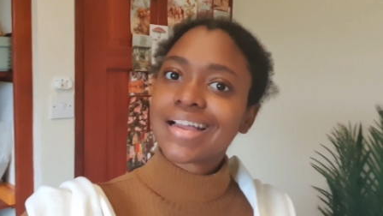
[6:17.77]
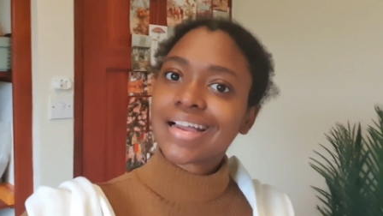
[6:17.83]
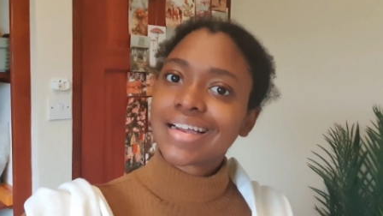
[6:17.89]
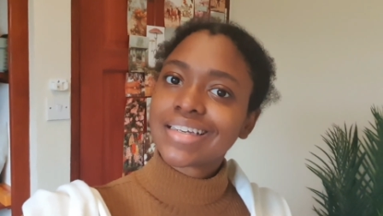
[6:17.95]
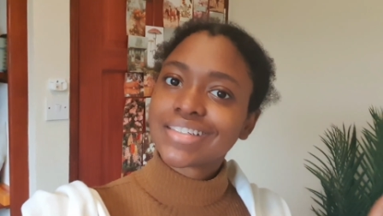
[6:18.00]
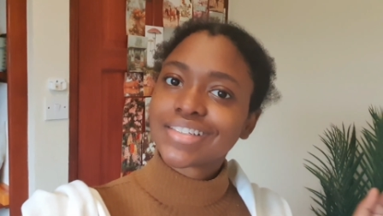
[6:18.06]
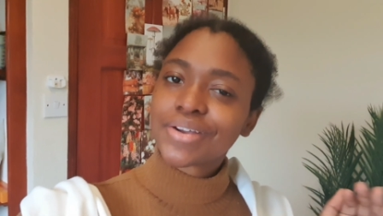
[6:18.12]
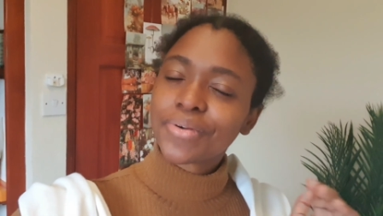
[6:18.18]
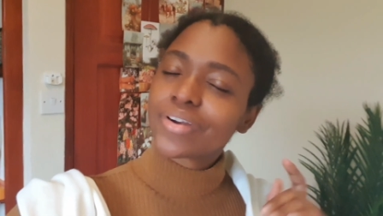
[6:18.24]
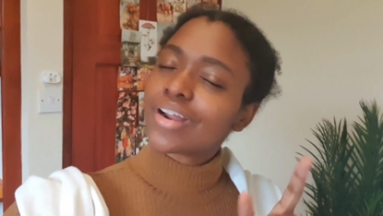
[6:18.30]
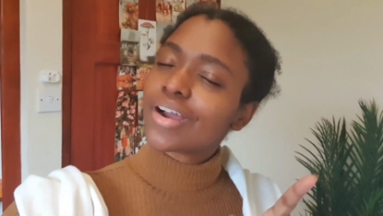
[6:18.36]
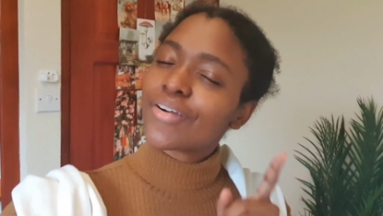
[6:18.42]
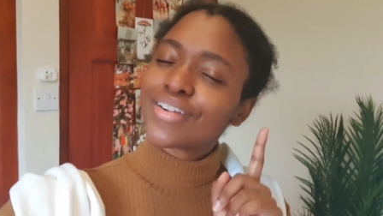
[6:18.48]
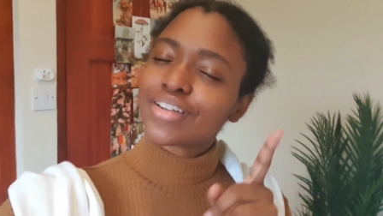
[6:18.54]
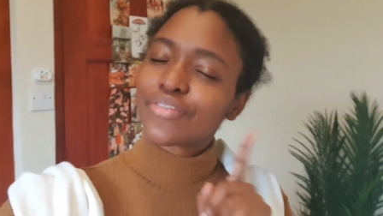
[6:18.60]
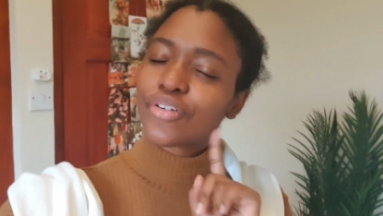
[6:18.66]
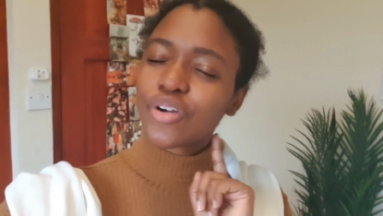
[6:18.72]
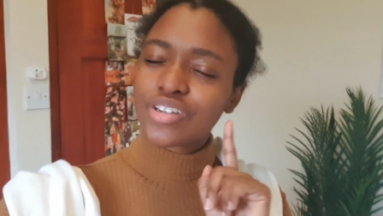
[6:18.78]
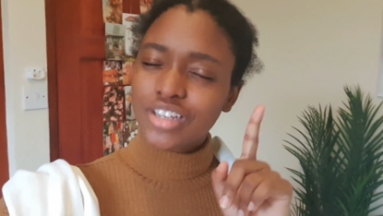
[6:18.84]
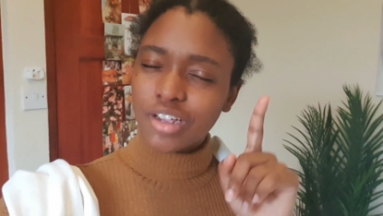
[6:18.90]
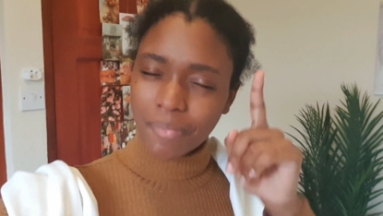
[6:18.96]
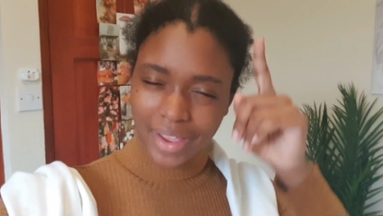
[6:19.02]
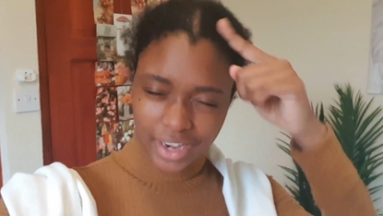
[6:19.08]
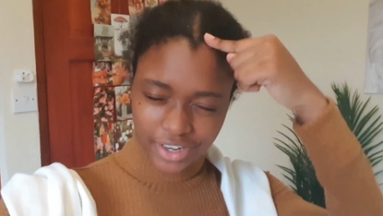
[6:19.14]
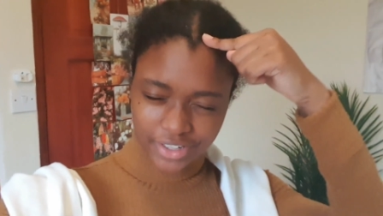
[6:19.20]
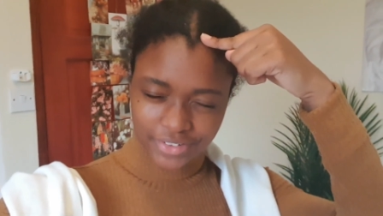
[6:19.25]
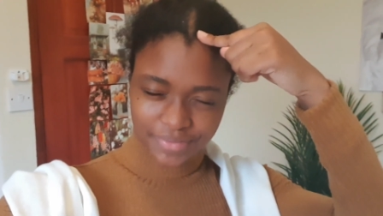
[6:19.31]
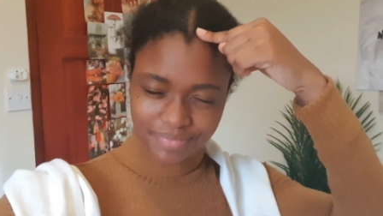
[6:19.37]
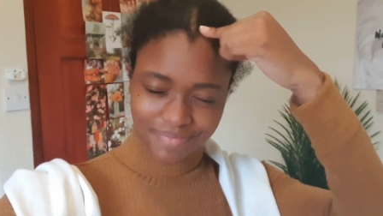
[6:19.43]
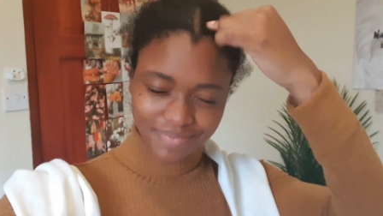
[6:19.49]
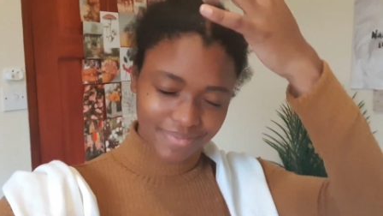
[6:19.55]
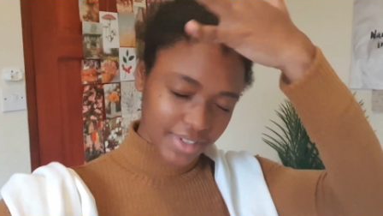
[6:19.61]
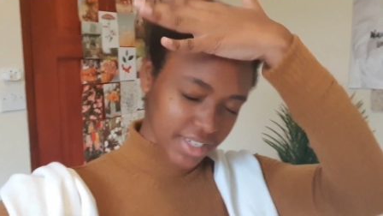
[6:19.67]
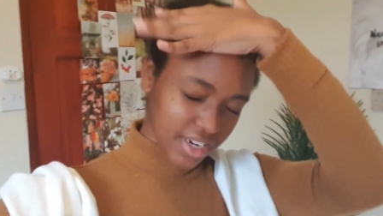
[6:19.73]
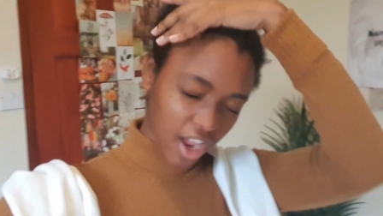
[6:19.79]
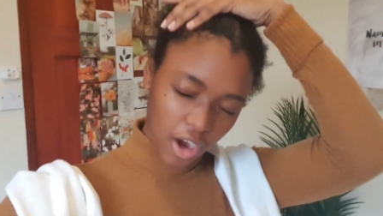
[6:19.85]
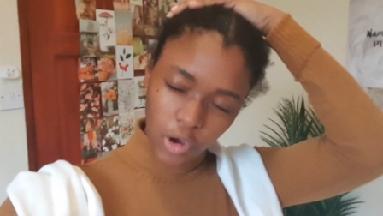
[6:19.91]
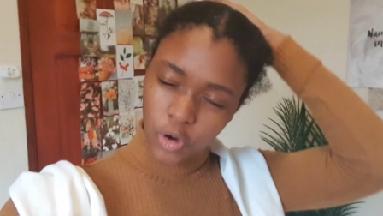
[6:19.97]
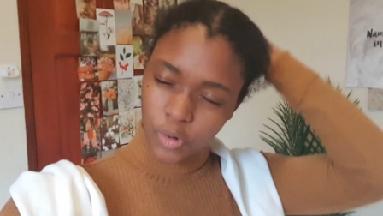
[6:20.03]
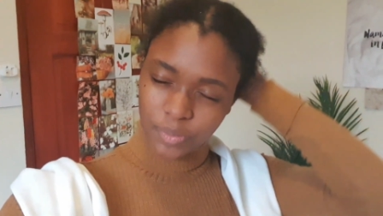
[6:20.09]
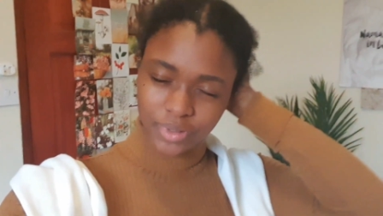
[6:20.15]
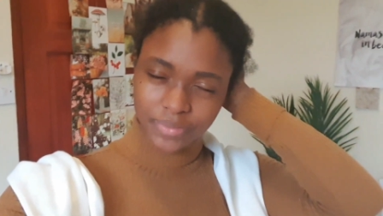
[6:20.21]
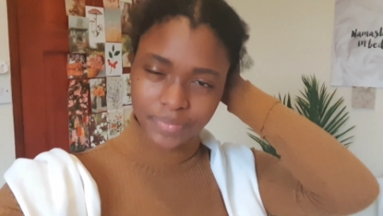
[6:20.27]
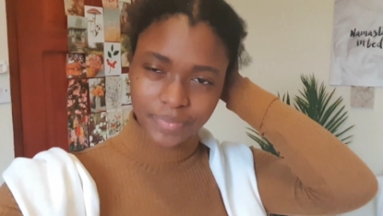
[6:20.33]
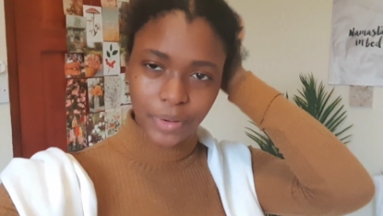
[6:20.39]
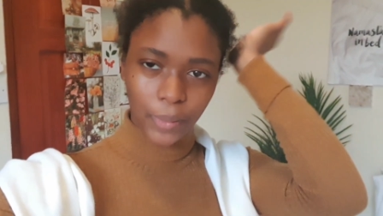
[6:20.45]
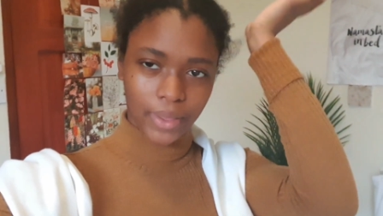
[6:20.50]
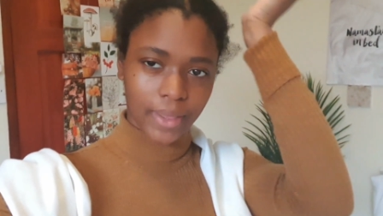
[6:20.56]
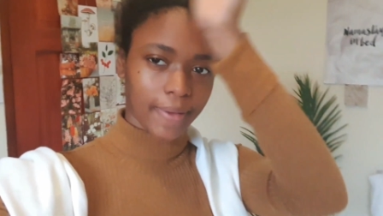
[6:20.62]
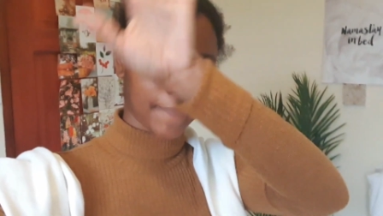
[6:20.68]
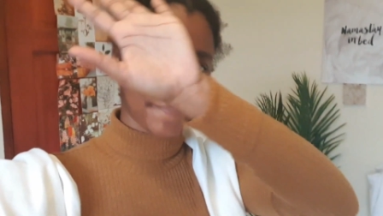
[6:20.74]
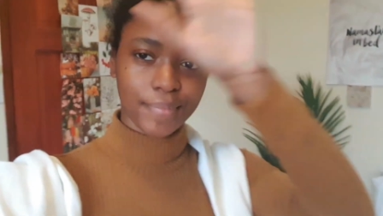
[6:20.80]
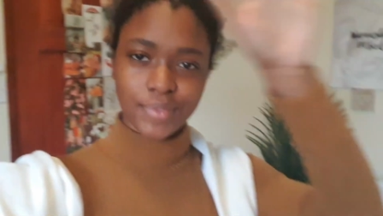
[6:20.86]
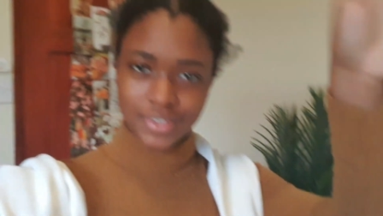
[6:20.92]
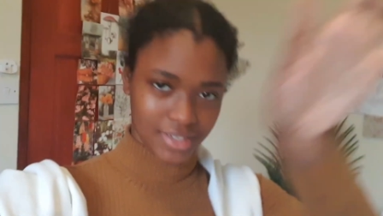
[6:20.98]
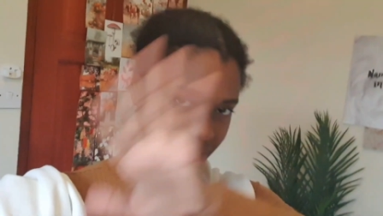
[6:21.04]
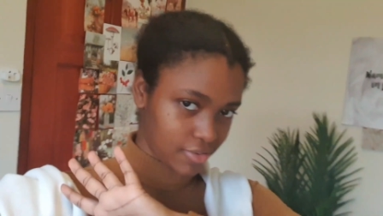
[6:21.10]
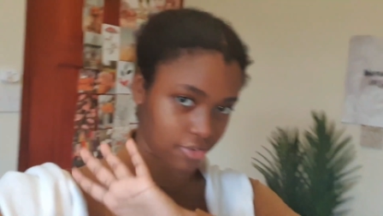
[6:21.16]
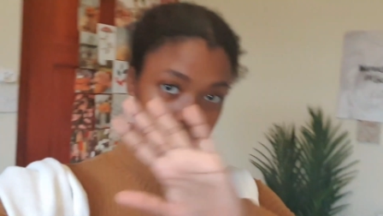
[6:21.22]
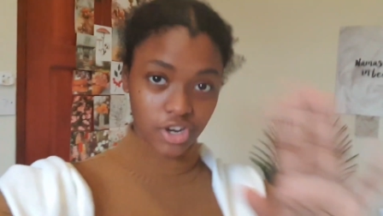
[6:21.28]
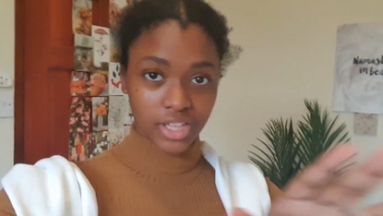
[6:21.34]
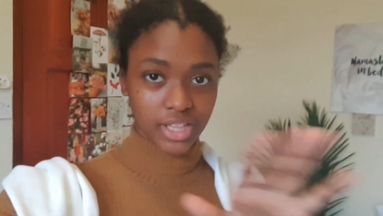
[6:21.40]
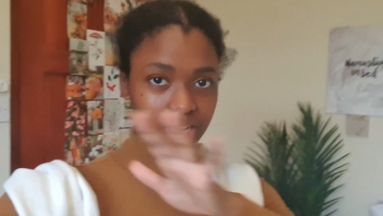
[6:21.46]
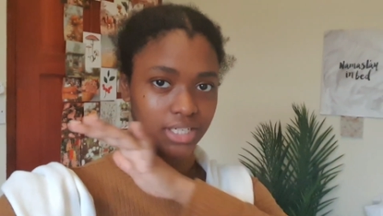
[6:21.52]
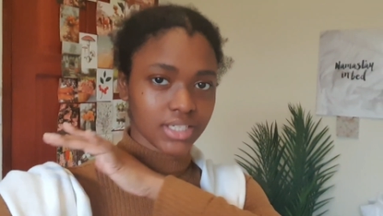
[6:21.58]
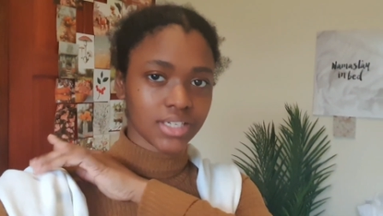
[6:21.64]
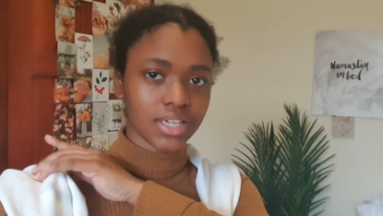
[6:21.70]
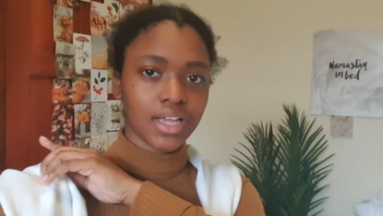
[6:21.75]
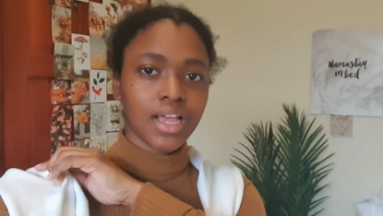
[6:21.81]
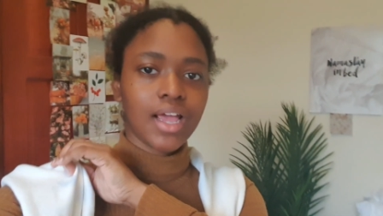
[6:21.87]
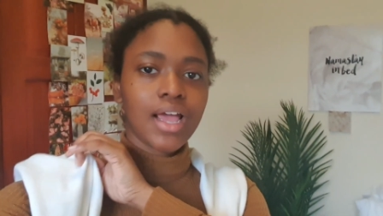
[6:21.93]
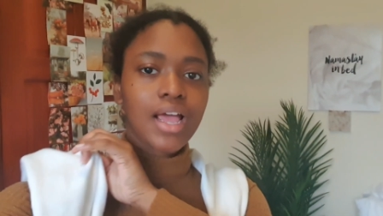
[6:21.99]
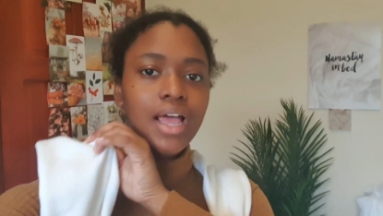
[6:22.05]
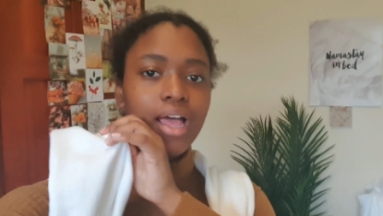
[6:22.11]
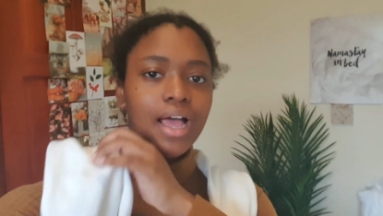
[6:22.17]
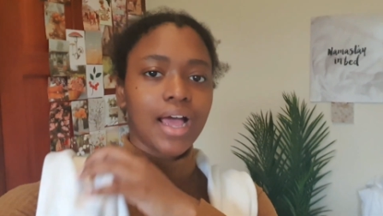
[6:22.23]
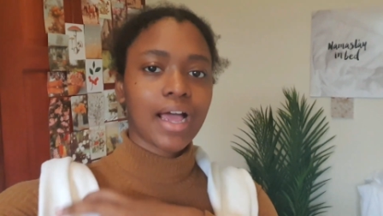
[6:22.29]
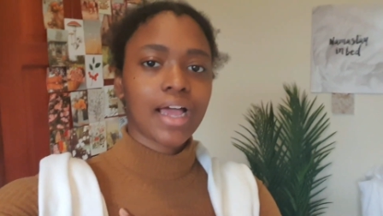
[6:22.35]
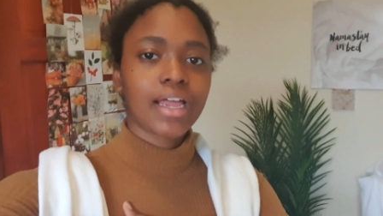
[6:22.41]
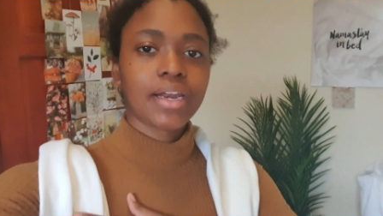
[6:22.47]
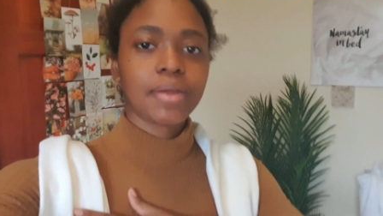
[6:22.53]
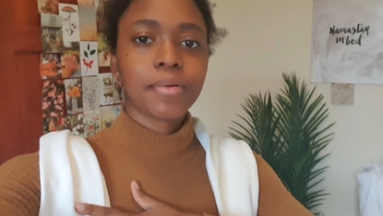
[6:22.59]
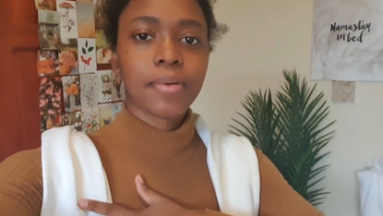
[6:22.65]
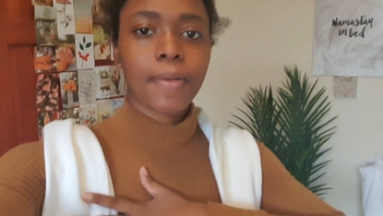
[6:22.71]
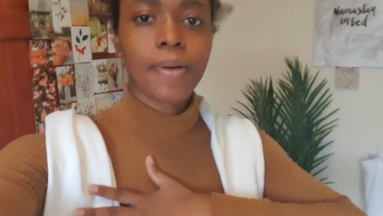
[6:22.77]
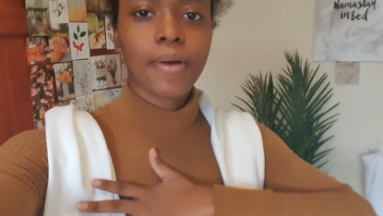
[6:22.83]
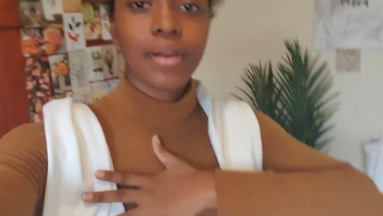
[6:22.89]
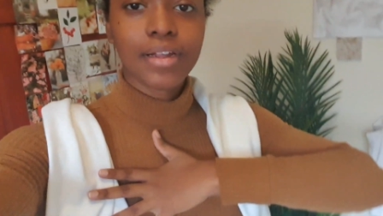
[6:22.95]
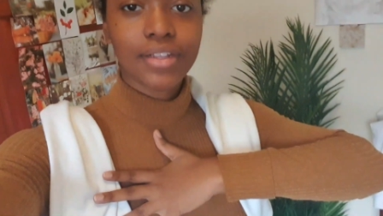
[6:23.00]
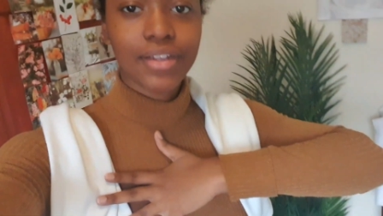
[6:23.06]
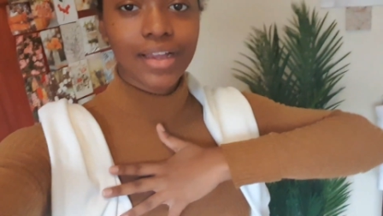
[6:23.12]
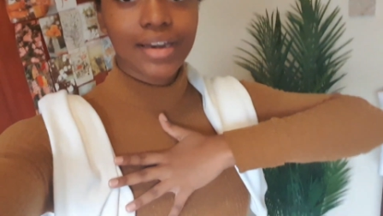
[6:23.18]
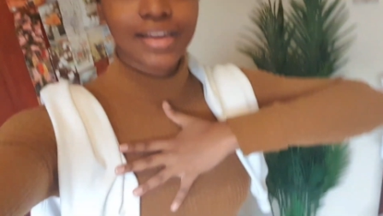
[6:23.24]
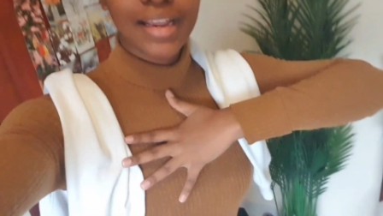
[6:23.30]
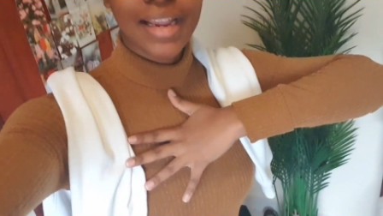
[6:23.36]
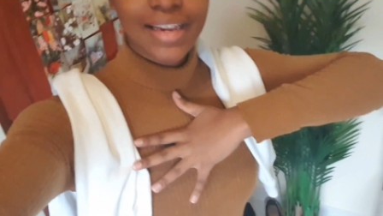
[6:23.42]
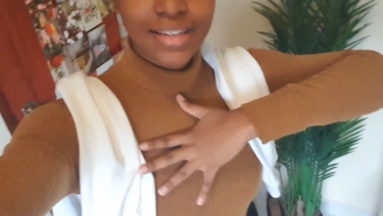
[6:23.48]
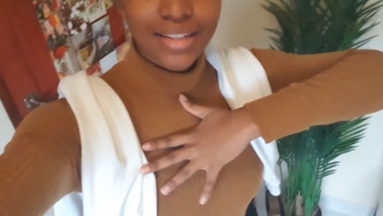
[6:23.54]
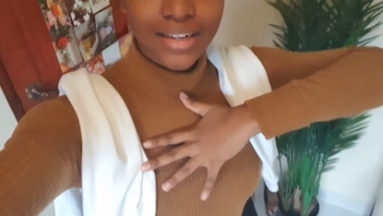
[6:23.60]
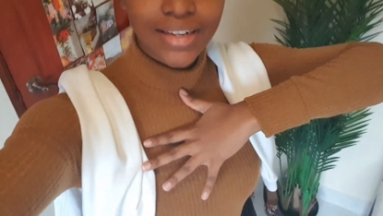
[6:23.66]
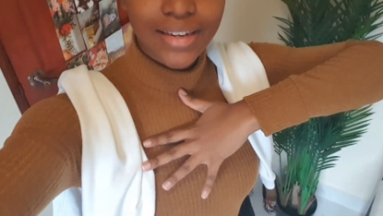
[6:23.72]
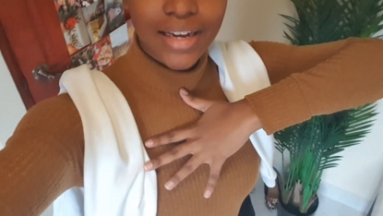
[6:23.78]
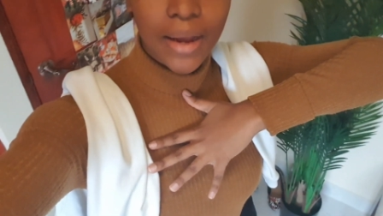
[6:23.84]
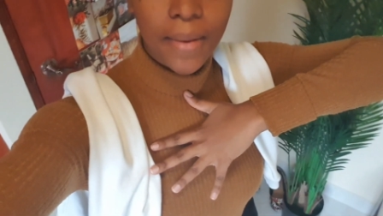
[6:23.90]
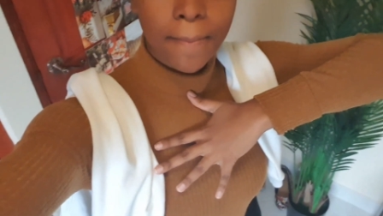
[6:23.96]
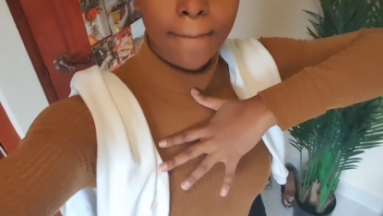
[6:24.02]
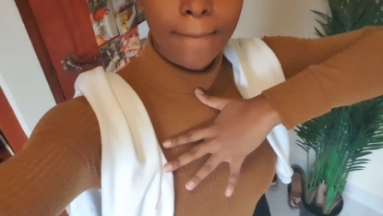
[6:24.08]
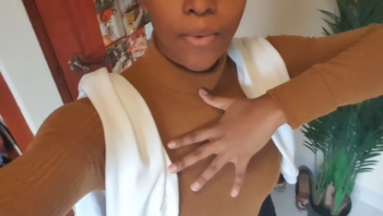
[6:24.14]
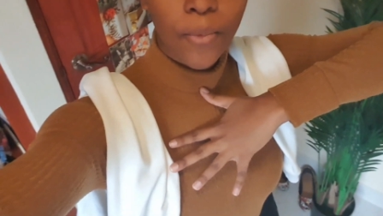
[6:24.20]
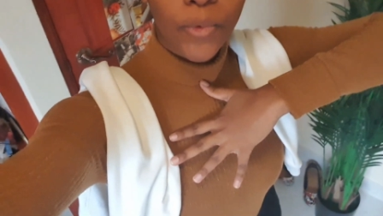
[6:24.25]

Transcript: guys, so we're not going to focus on my hair. It's not combed, okay? Let's ignore that. And let's get the aesthetic I'm